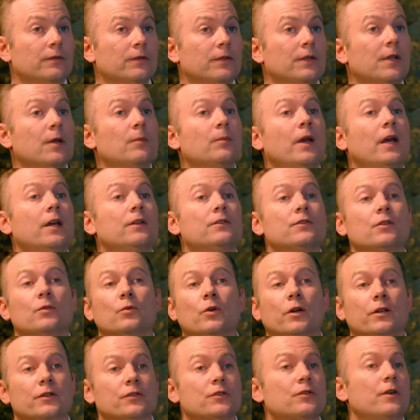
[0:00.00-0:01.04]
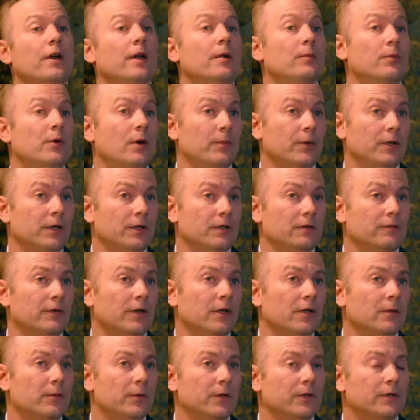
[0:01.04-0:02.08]
compared to what Australian property
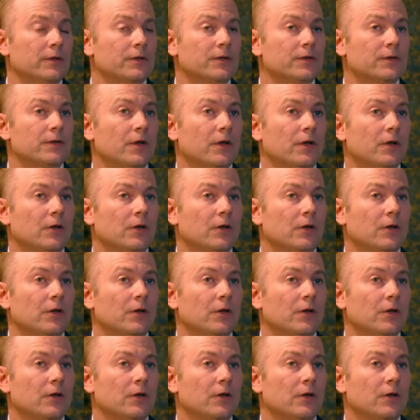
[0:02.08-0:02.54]
developers